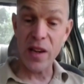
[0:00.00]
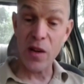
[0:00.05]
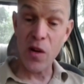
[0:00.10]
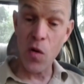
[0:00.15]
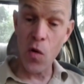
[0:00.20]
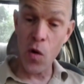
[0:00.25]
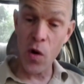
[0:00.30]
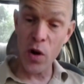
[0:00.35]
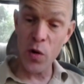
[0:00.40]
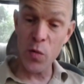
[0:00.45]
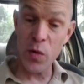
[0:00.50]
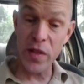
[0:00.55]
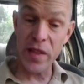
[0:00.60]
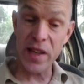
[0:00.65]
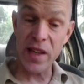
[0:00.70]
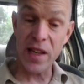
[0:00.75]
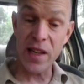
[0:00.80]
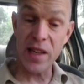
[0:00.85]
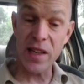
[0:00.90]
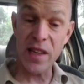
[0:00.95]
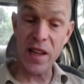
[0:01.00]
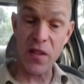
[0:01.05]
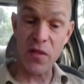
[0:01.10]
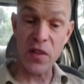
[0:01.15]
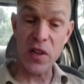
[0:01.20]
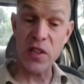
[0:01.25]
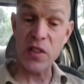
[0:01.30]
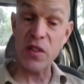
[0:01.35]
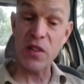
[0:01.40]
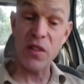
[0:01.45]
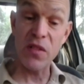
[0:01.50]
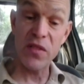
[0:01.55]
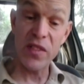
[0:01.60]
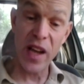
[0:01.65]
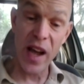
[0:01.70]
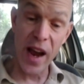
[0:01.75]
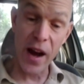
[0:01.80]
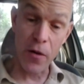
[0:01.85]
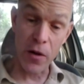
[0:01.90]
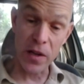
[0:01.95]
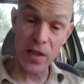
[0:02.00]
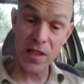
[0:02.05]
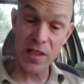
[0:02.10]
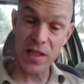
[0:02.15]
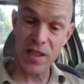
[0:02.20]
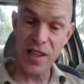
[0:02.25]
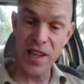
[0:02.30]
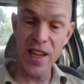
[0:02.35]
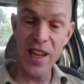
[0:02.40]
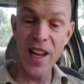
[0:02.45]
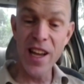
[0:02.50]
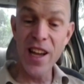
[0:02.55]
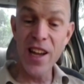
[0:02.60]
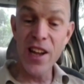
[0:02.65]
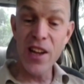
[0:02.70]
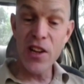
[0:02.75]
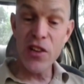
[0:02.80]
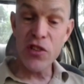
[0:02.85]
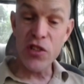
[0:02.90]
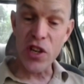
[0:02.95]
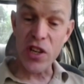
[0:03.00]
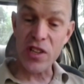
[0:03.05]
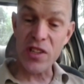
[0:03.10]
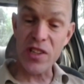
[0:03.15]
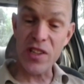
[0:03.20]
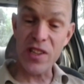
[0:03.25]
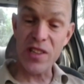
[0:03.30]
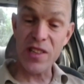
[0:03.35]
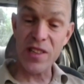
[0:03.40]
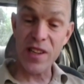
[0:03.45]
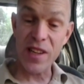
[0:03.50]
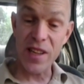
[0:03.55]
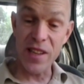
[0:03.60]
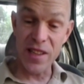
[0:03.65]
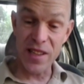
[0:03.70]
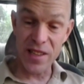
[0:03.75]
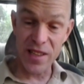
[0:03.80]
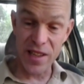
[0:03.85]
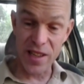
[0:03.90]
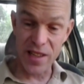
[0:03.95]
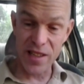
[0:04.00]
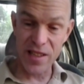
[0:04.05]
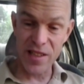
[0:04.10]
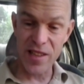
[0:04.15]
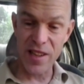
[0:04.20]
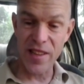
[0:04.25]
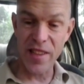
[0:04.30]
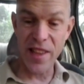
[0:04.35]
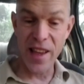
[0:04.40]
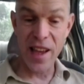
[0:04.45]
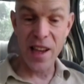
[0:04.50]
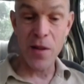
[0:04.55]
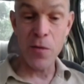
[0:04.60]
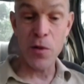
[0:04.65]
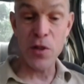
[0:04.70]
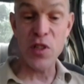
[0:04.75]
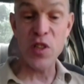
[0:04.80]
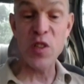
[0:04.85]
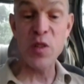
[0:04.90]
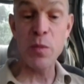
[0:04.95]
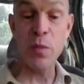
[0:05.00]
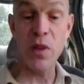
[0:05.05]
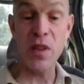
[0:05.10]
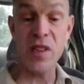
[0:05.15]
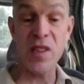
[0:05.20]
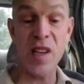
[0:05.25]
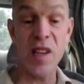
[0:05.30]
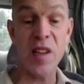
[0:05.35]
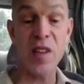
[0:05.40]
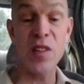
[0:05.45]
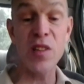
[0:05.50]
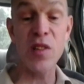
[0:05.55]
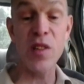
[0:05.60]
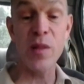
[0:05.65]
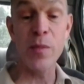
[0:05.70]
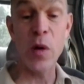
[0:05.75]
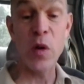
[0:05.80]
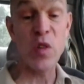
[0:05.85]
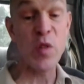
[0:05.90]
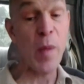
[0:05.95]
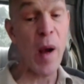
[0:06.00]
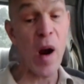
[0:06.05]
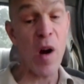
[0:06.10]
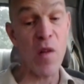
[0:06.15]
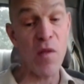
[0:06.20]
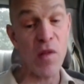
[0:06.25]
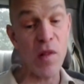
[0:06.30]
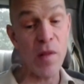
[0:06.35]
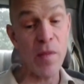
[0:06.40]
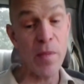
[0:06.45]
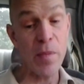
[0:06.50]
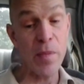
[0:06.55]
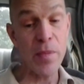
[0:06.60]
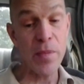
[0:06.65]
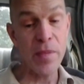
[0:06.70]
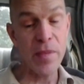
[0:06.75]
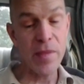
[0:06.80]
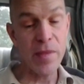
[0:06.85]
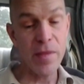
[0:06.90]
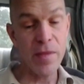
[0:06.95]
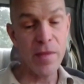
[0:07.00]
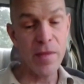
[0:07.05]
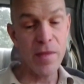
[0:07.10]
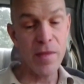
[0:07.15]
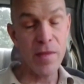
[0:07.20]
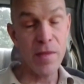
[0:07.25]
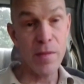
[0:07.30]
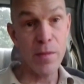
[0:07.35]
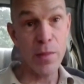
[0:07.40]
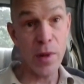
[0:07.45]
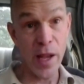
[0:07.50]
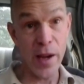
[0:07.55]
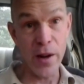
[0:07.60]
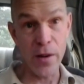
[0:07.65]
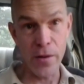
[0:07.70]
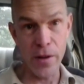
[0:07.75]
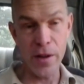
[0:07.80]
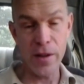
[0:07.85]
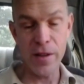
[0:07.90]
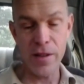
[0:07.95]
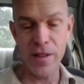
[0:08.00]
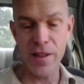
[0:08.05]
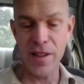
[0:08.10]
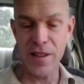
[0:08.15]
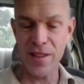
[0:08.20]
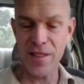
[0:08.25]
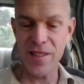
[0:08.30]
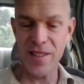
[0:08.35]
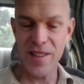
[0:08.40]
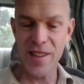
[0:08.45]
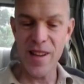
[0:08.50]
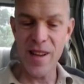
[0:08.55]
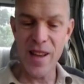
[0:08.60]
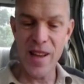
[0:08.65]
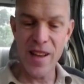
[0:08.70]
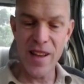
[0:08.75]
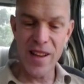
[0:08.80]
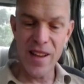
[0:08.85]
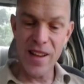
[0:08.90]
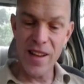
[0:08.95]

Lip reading: and if, in accord with the definition of tyrants, justice consists in that which is pleasing to the most powerful. Plato, huh? Yeah.